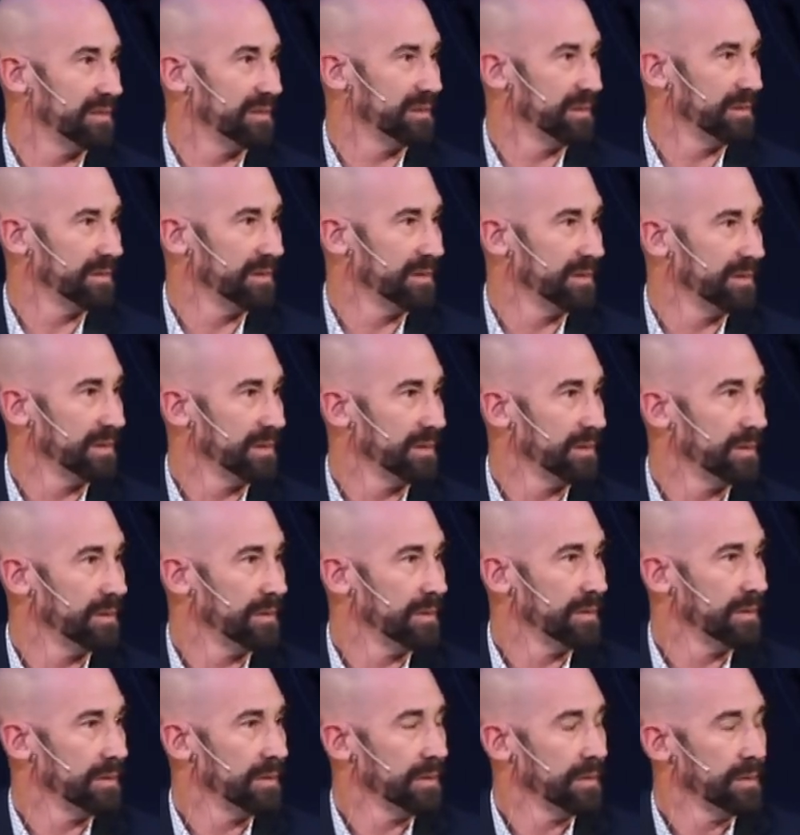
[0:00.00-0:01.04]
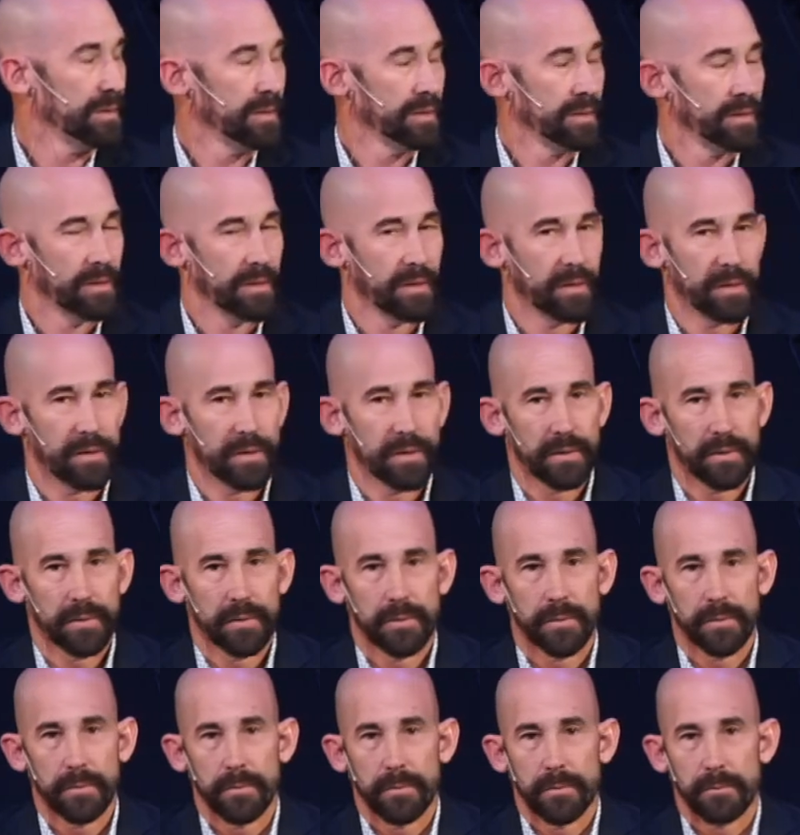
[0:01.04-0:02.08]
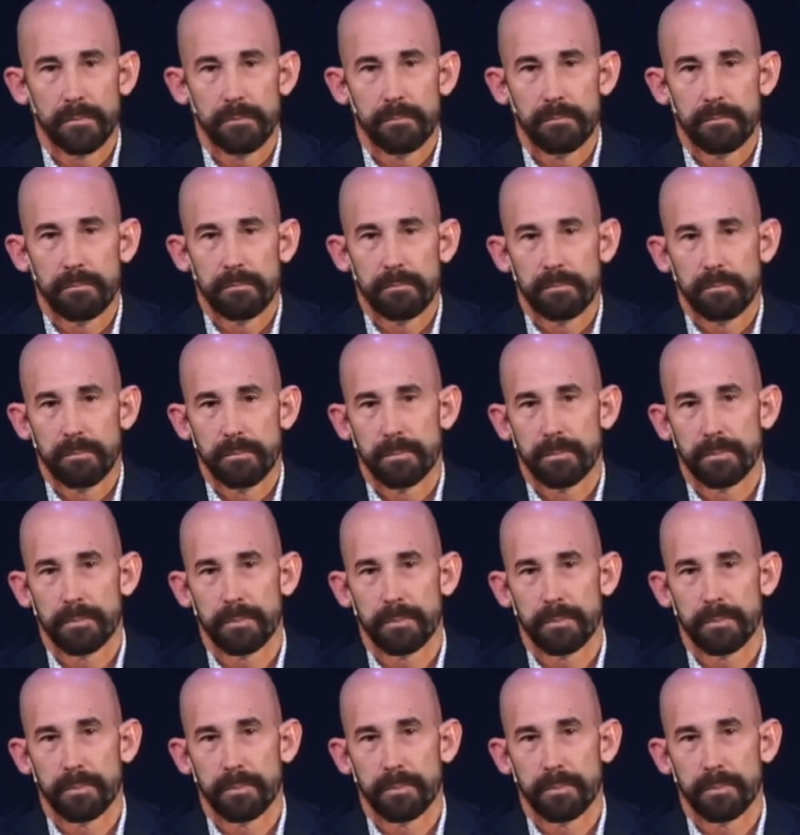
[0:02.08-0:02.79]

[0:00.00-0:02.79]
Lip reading: [no speech]